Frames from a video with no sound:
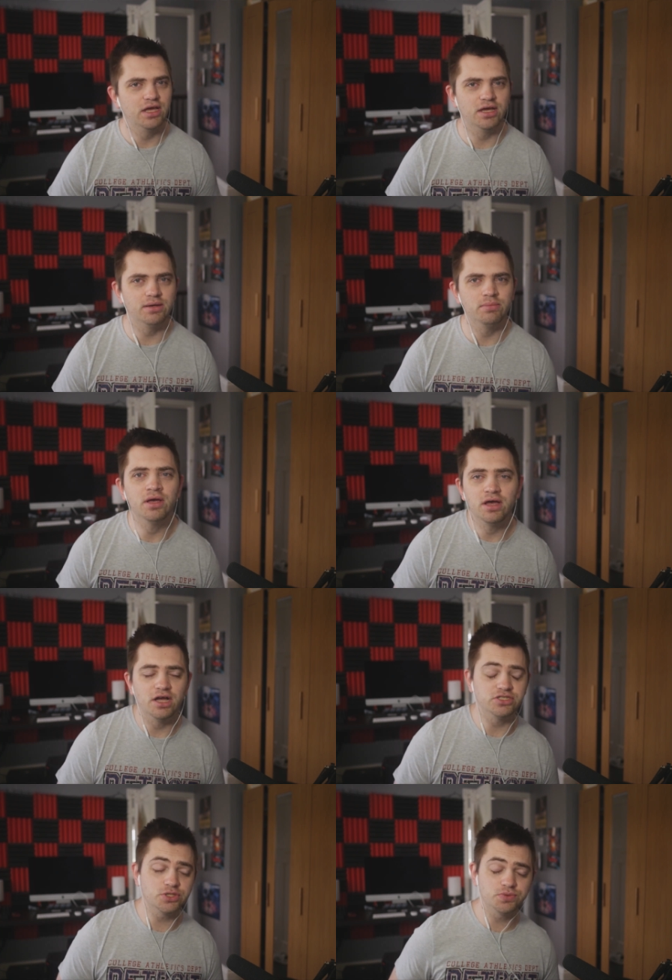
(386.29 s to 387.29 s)
Um,
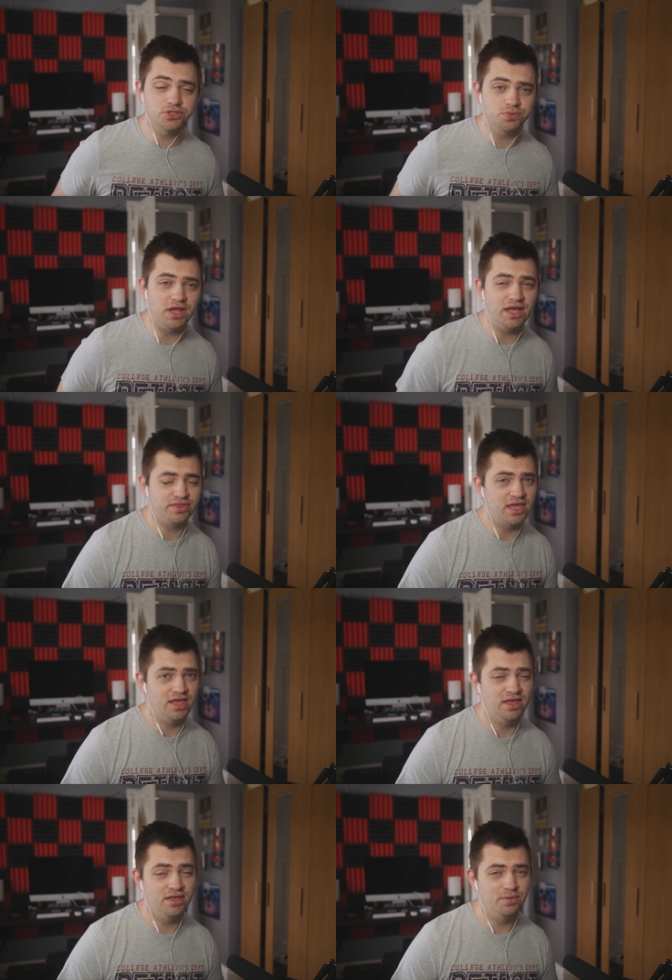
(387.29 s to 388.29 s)
I just want to add
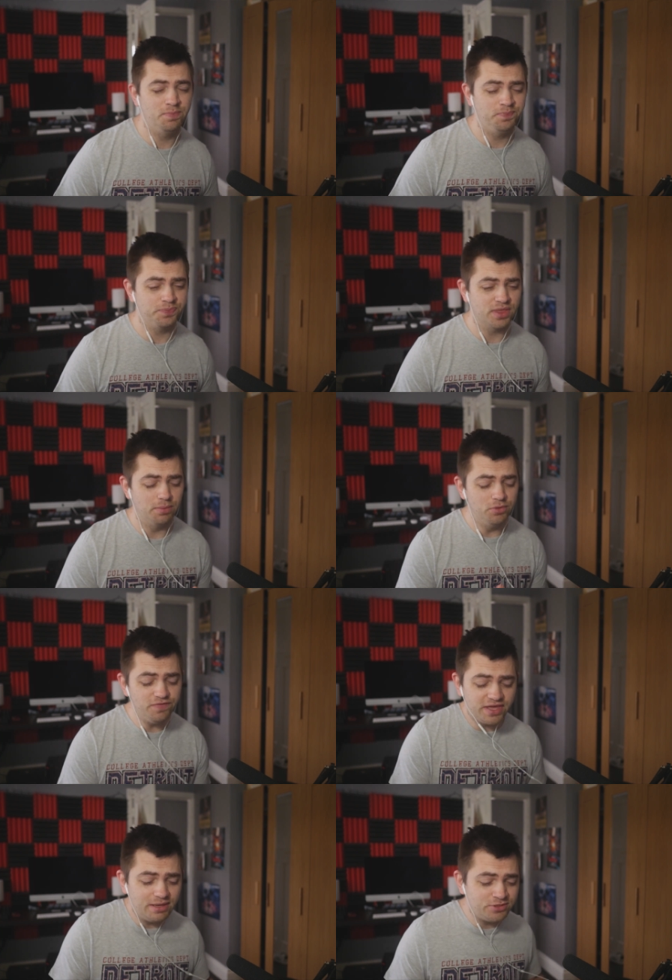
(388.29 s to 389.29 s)
that um,
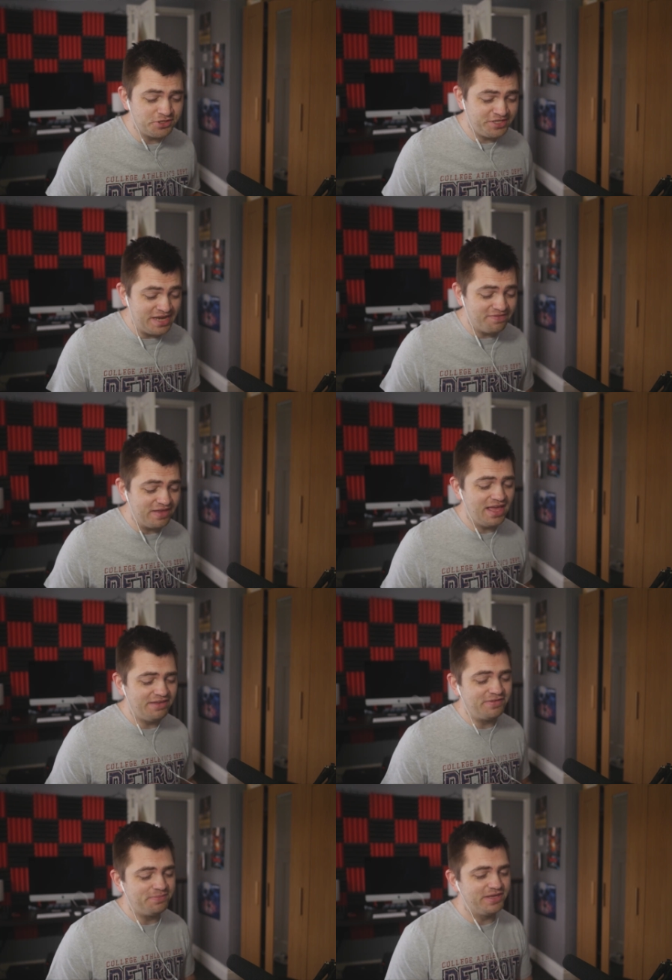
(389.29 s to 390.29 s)
movie games should never
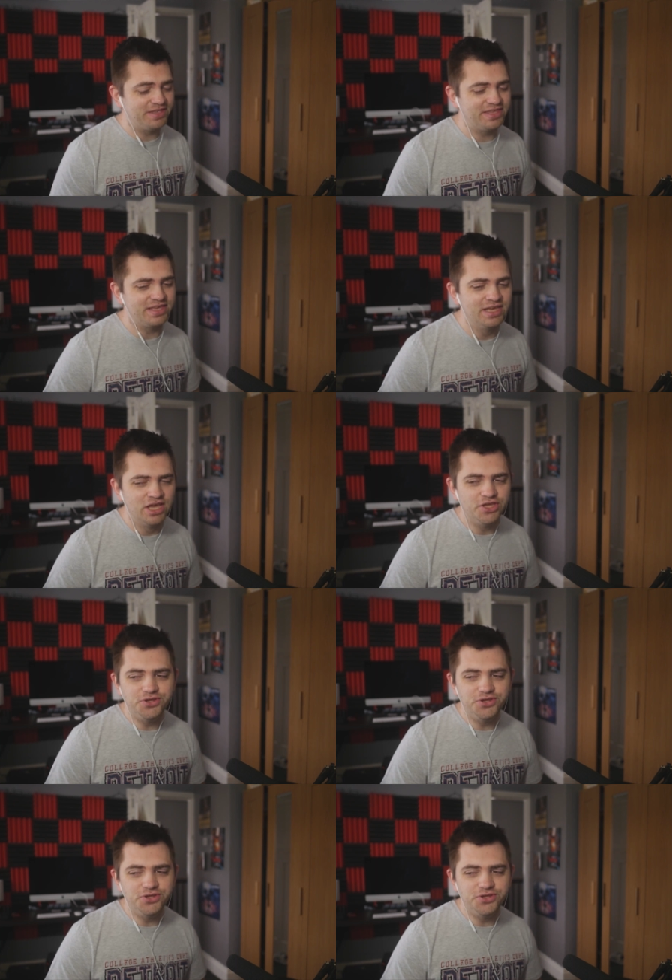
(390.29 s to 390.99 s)
ever be a thing.